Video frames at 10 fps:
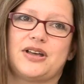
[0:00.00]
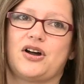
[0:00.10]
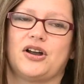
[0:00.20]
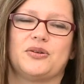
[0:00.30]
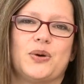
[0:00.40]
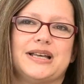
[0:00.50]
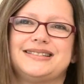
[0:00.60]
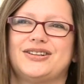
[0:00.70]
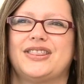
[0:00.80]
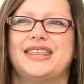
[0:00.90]
homewares,
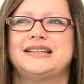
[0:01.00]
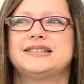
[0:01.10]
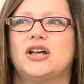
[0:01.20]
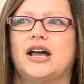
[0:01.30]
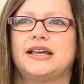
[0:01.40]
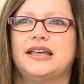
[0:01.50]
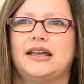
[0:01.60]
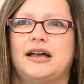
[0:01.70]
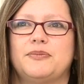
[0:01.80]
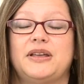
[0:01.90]
so things like
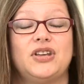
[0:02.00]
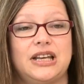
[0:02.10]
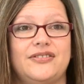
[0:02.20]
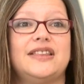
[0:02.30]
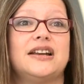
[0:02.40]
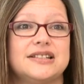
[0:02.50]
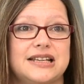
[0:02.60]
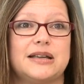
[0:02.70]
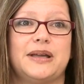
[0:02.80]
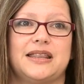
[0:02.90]
if you're living there and
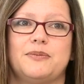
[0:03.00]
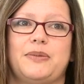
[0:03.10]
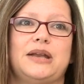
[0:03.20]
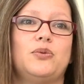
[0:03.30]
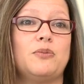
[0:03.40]
sleeping in the bed,